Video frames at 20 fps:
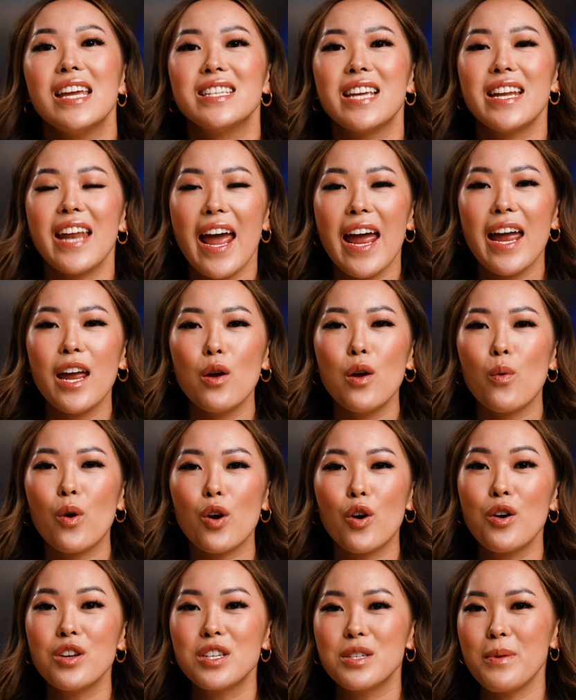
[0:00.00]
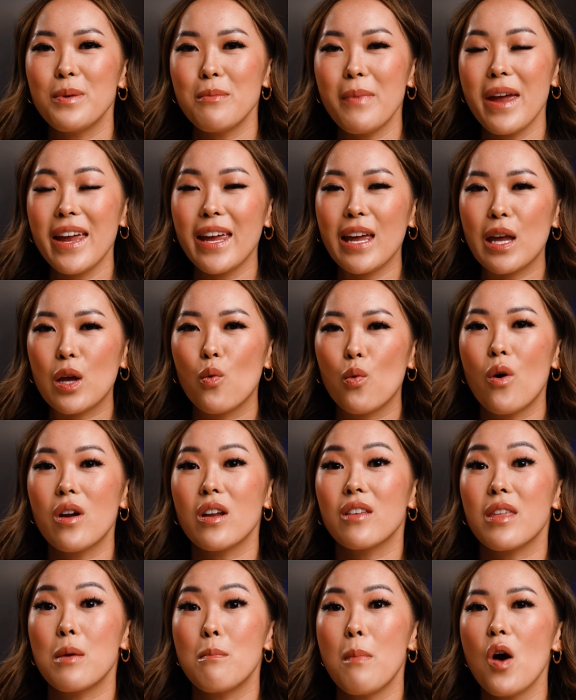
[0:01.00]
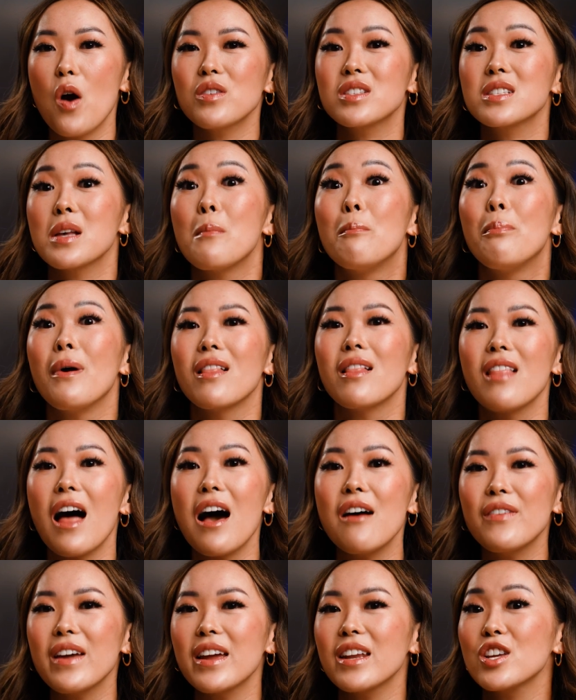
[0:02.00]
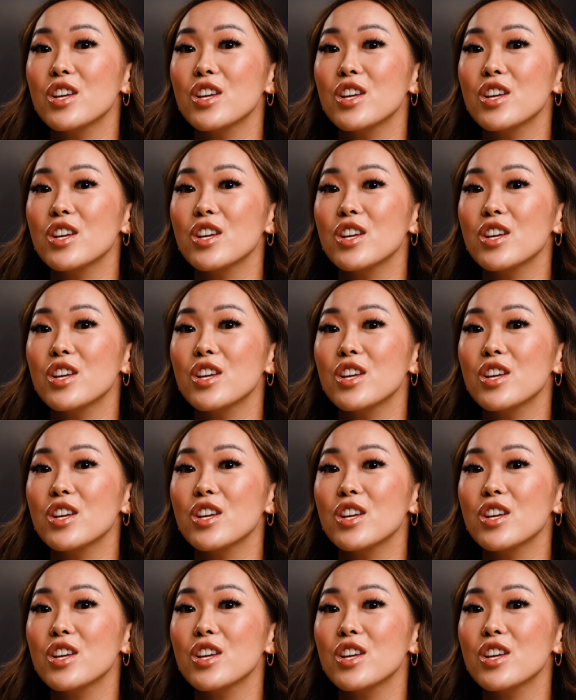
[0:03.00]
Today, we're going to be making one of the most beloved